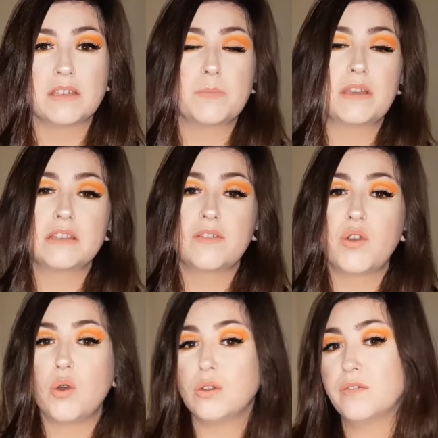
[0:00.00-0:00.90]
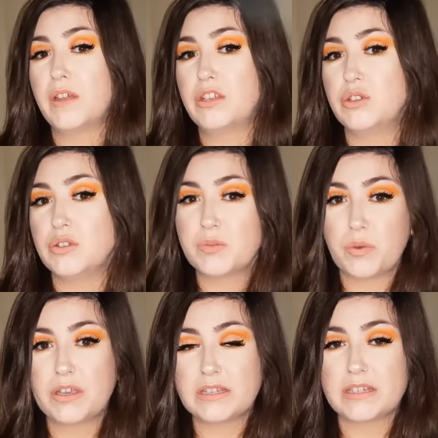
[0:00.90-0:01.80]
because they've got all of their new
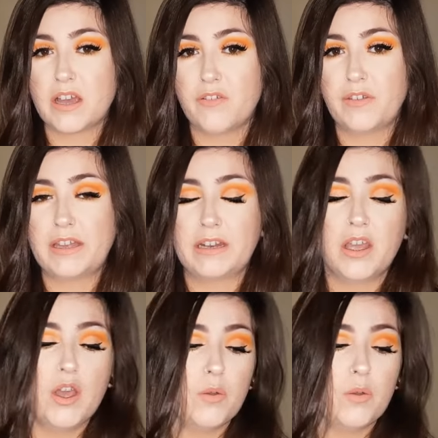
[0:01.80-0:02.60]
spring stuff in,